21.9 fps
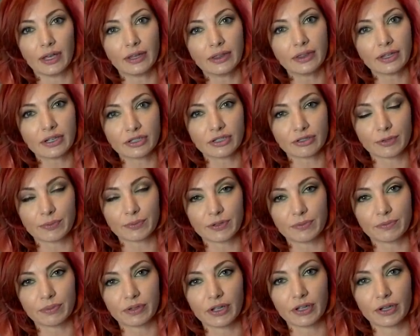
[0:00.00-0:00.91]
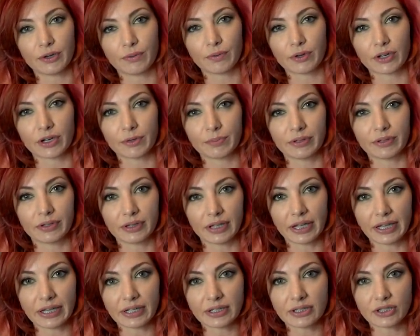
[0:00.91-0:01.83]
In the description below, we're gonna put
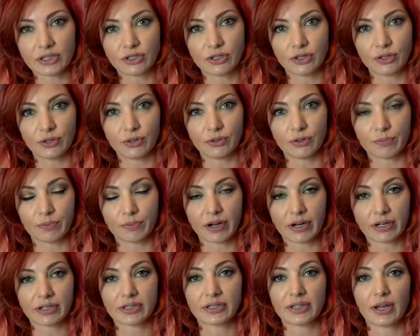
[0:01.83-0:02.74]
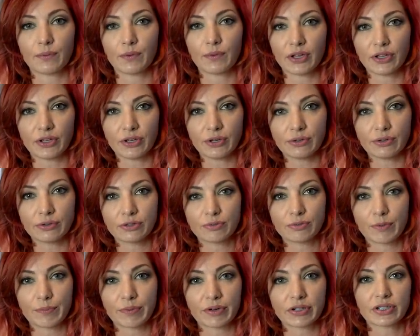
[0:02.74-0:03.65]
links to the products that we use.
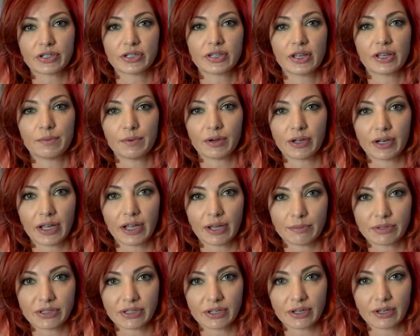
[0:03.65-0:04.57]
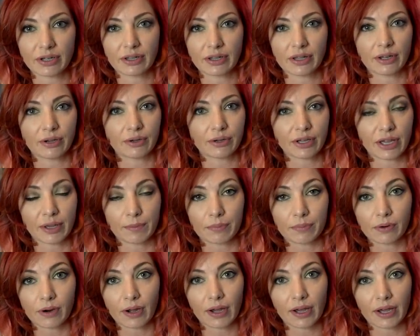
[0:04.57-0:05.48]
We purchased them on Amazon. They all came
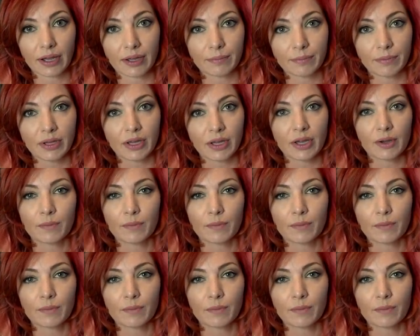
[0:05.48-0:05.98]
prime.